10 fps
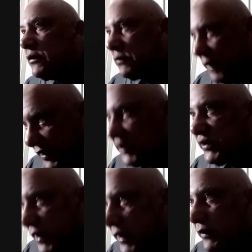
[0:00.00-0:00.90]
like
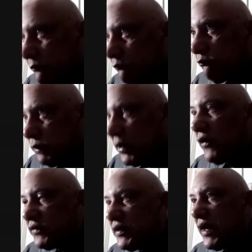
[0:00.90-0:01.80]
he
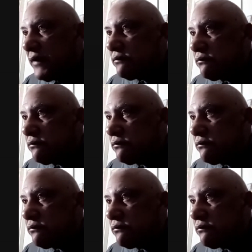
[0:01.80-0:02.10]
belongs in that